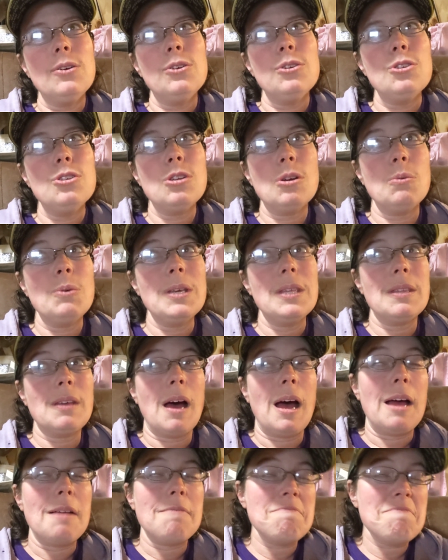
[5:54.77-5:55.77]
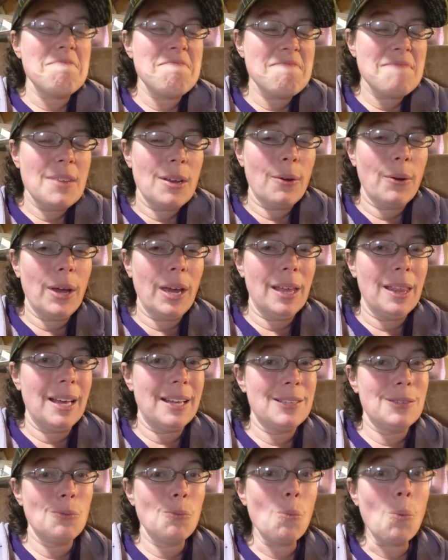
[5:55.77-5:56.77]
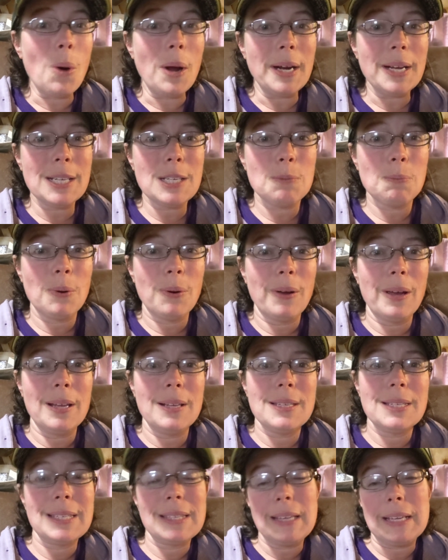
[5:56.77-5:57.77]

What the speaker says: So we thought, okay, that's one experience.